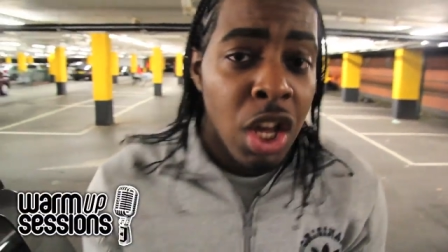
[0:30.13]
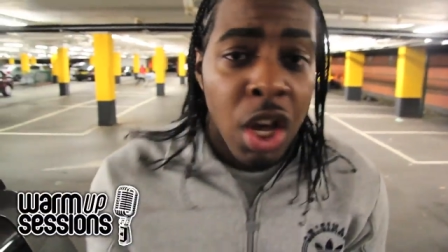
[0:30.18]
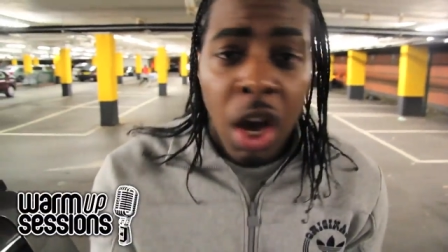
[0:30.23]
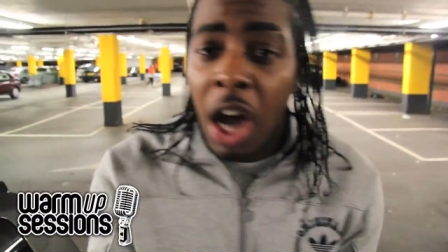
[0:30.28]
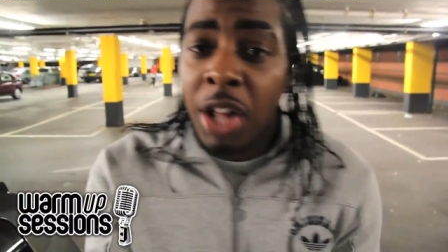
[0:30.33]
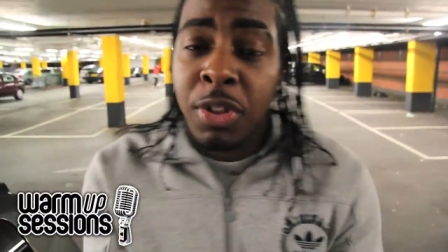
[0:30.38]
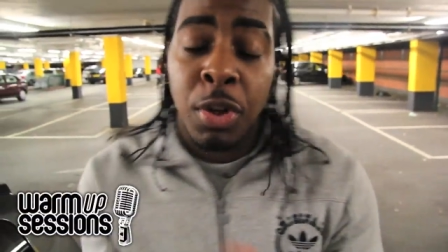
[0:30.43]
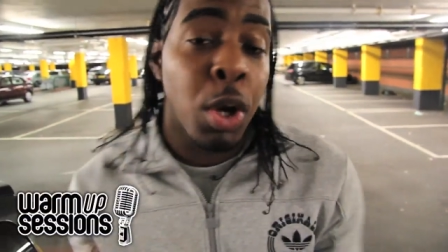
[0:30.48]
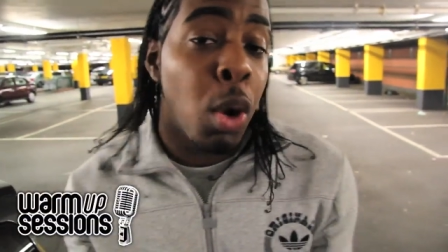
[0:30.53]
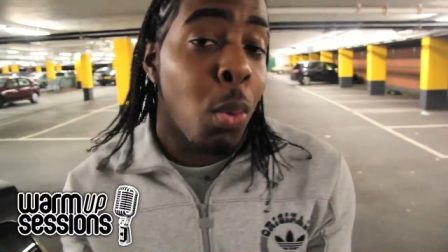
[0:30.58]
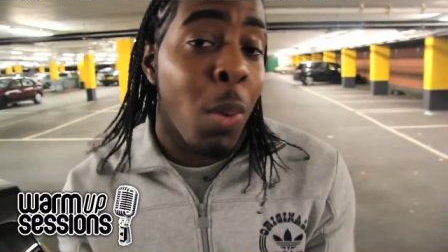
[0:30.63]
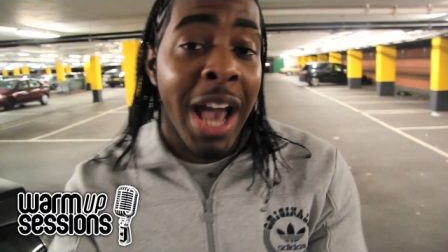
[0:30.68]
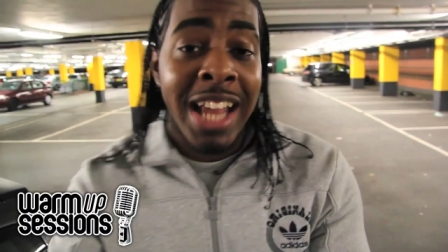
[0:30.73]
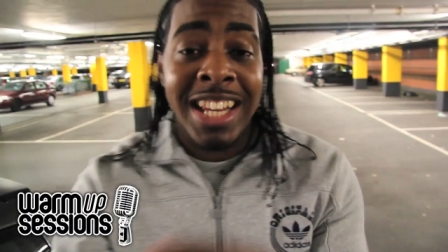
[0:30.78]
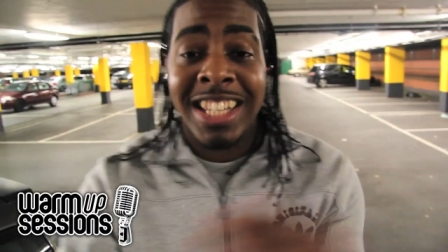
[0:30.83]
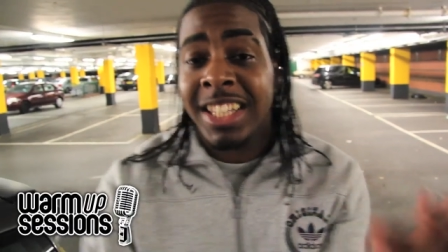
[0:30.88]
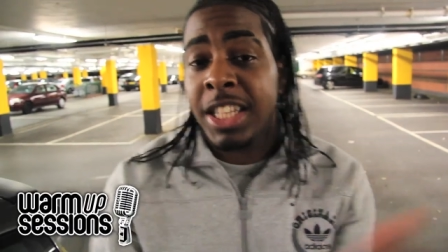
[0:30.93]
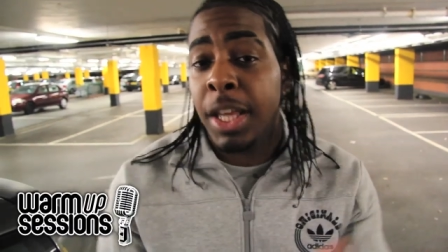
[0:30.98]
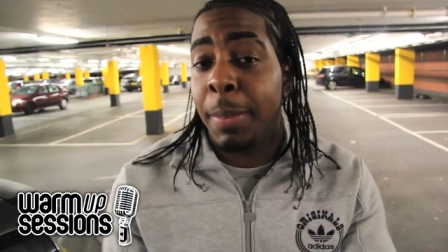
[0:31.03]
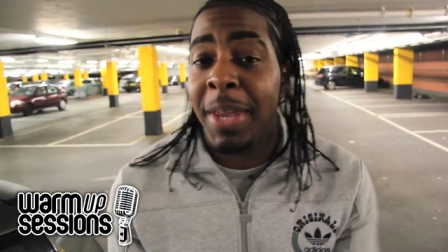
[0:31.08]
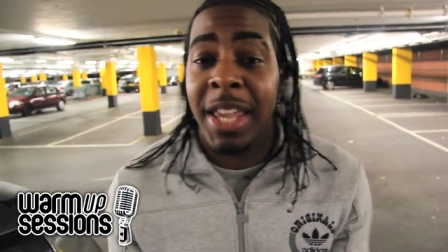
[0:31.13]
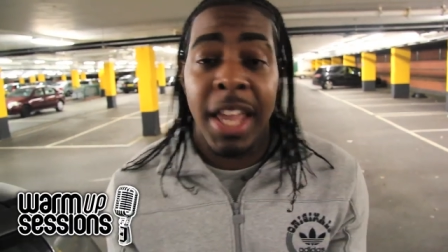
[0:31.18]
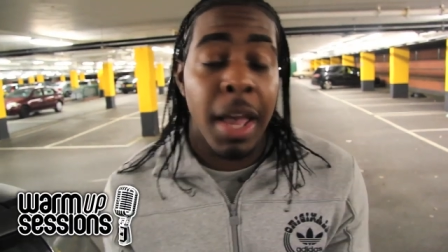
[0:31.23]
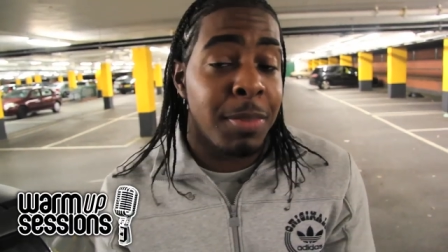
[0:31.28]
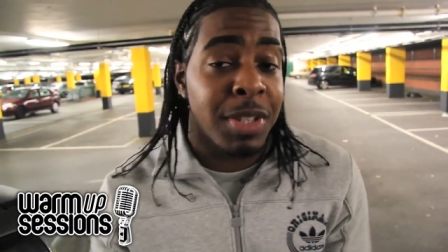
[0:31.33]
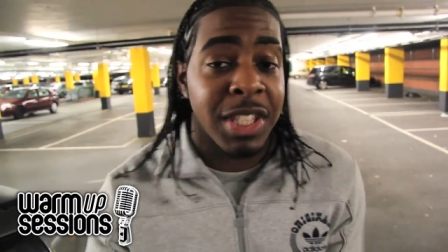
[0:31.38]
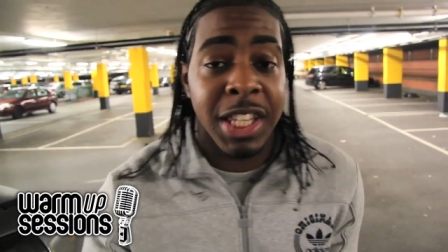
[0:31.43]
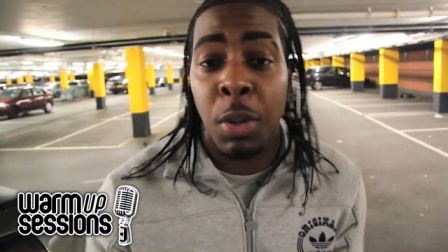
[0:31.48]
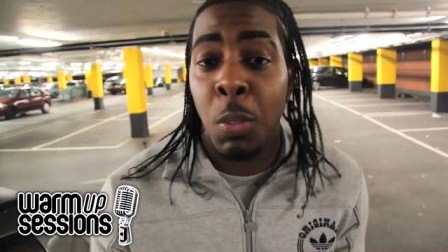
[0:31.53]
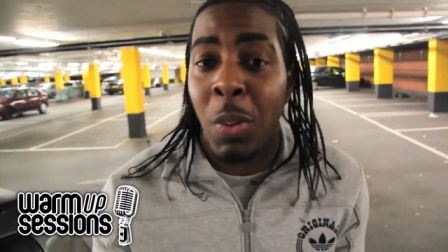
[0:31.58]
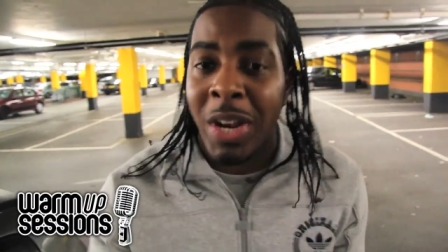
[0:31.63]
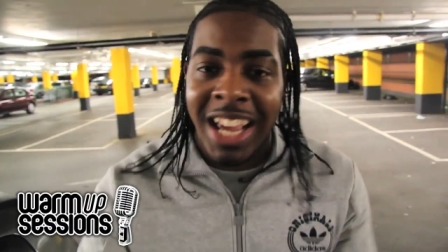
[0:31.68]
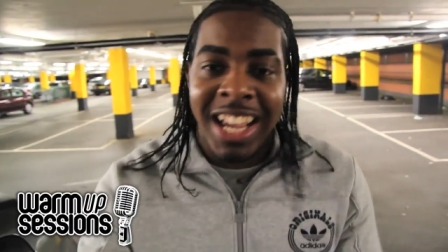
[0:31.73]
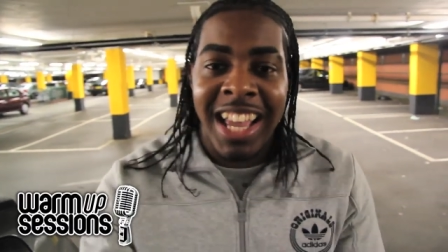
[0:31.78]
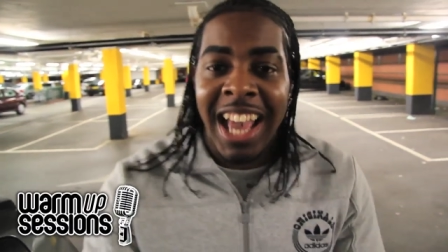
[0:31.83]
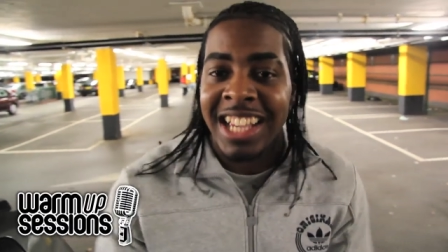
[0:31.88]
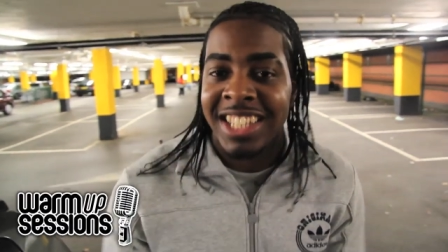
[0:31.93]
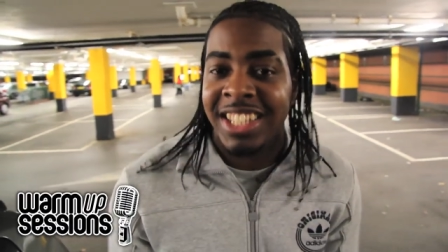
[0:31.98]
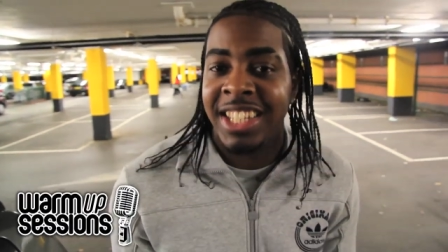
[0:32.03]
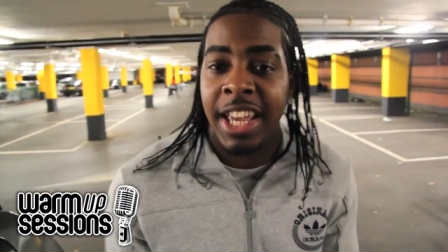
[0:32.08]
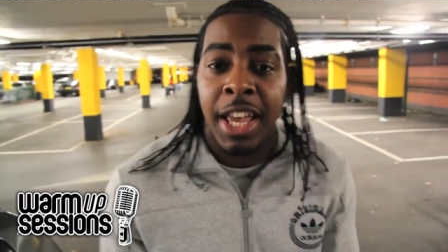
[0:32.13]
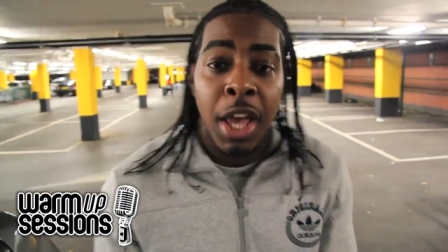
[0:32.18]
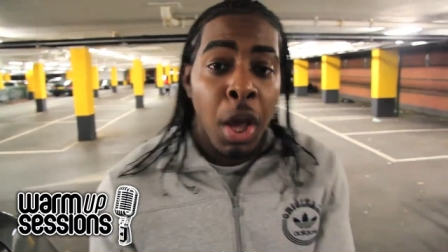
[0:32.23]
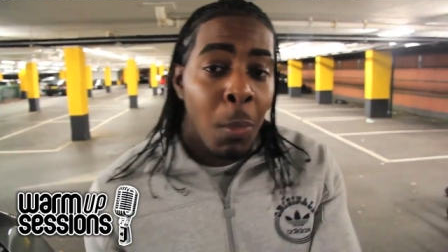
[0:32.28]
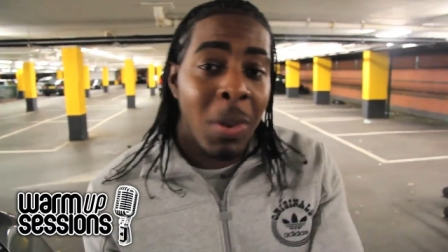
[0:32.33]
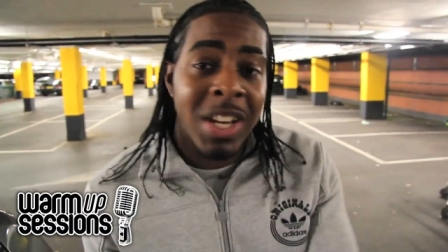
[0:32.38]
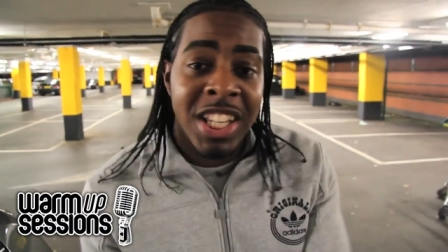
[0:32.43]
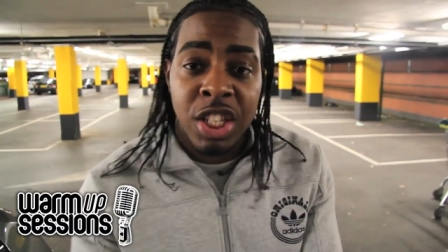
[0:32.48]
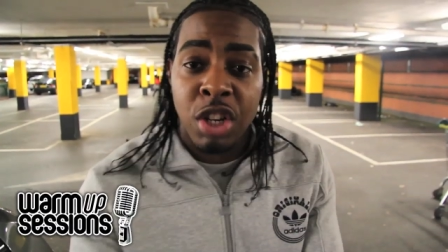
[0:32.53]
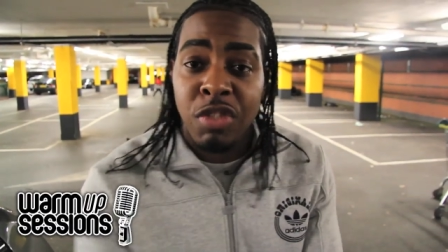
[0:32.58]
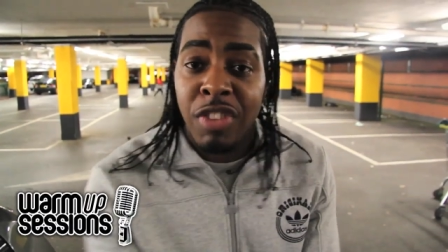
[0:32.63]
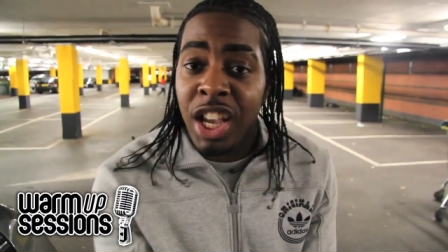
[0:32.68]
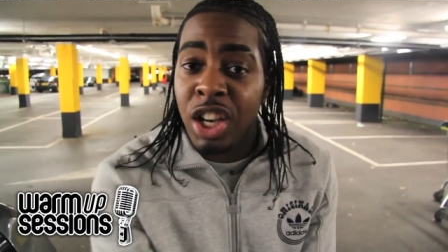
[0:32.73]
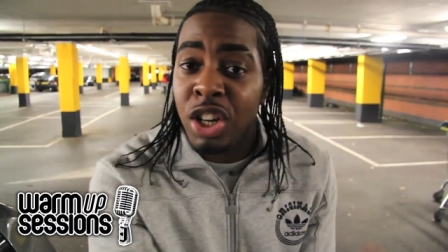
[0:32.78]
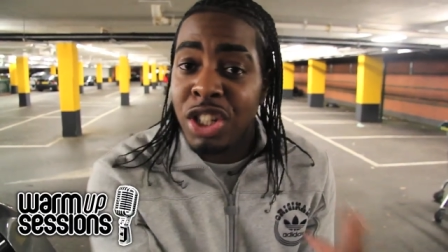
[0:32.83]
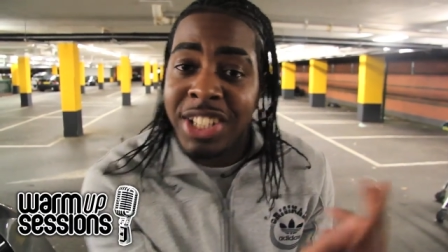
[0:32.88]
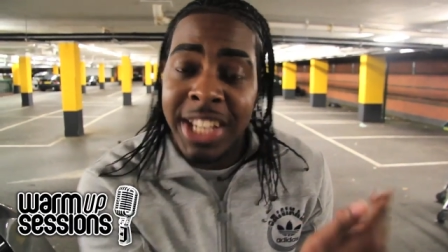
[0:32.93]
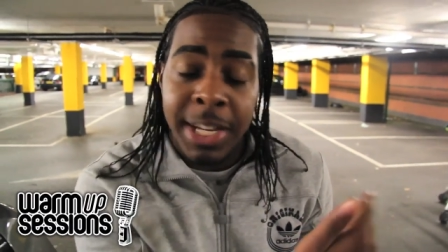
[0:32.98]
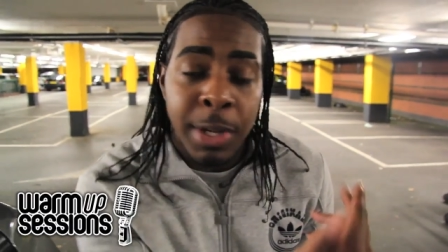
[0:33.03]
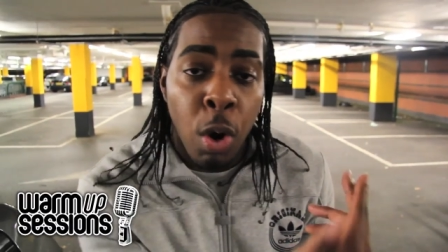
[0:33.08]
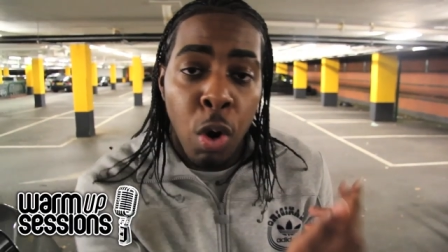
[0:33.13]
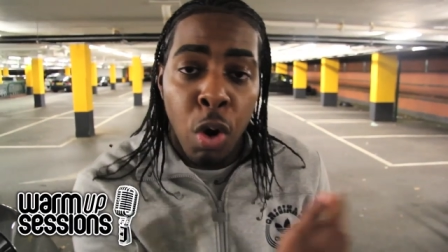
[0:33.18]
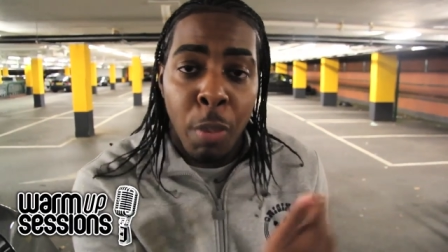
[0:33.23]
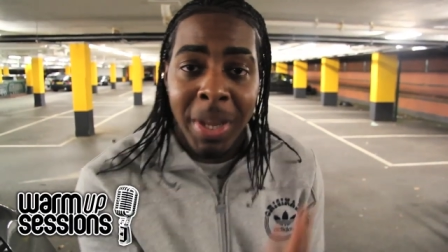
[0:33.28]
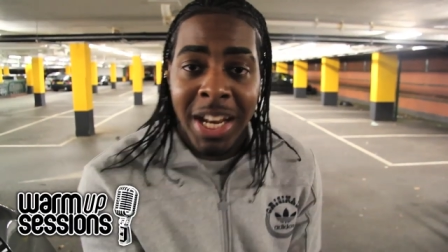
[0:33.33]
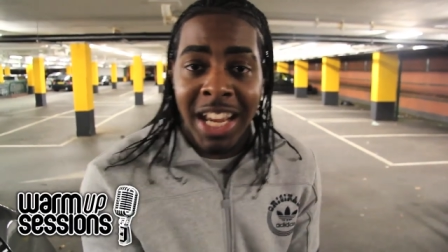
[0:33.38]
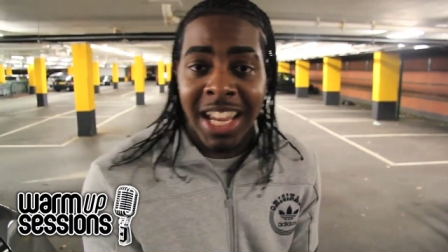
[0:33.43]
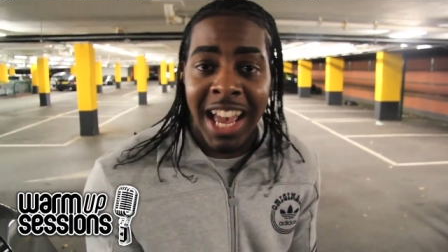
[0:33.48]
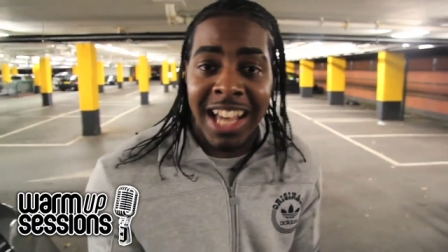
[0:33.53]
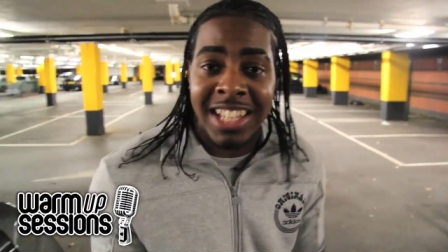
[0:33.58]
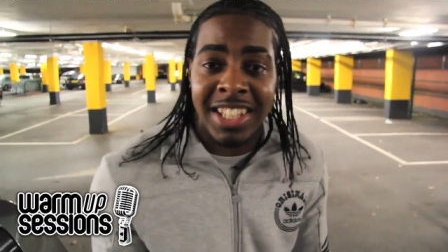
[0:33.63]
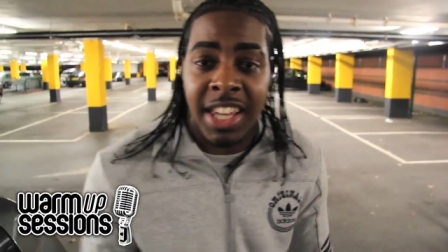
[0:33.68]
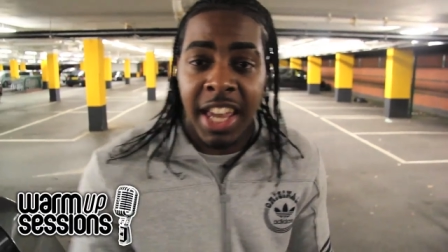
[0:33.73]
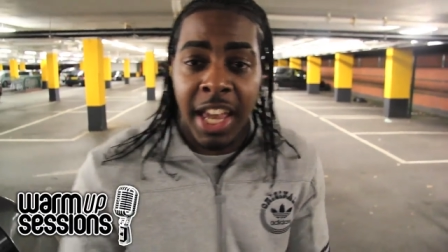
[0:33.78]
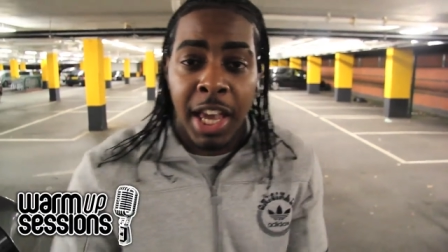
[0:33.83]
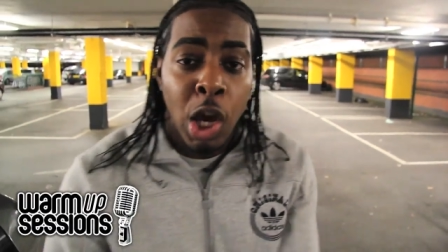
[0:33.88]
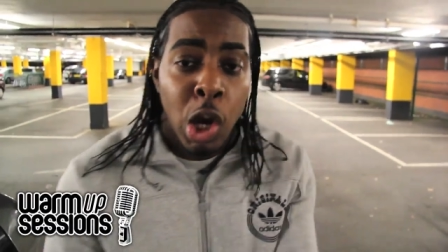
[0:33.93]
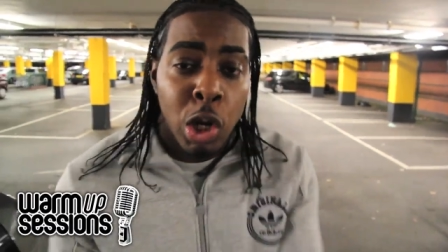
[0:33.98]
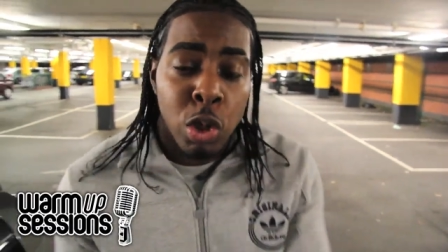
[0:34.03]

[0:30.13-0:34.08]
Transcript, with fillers: I don't know why this DBMC when I gassed it. When his career got sent home in a casket.